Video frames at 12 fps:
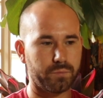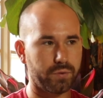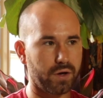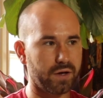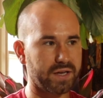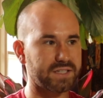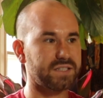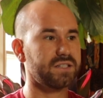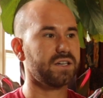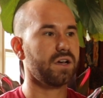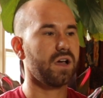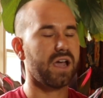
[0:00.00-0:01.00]
But
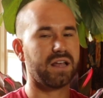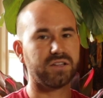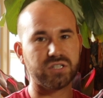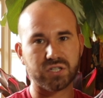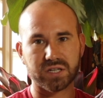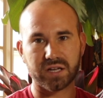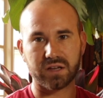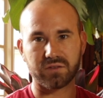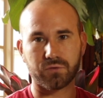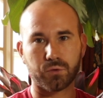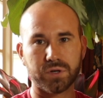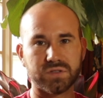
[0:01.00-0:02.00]
at least you get an
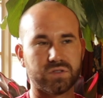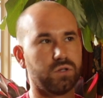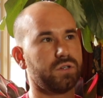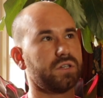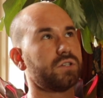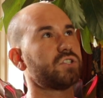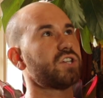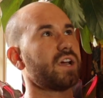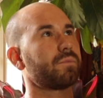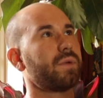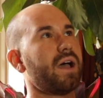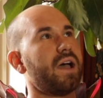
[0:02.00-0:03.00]
invoice so you can
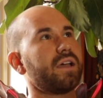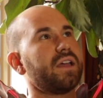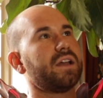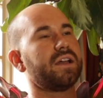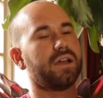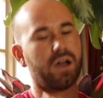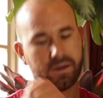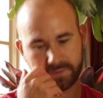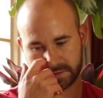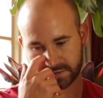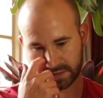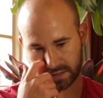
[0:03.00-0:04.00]
check back, and I
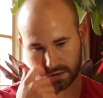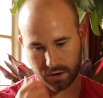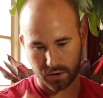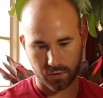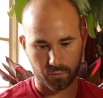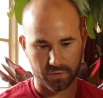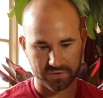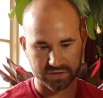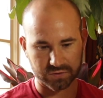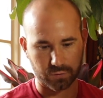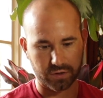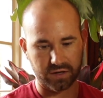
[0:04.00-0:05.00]
obviously know what
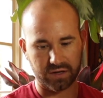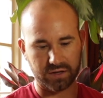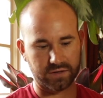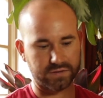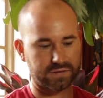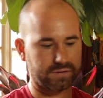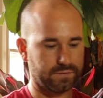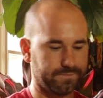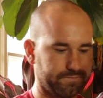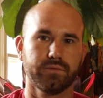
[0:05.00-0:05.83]
this one is.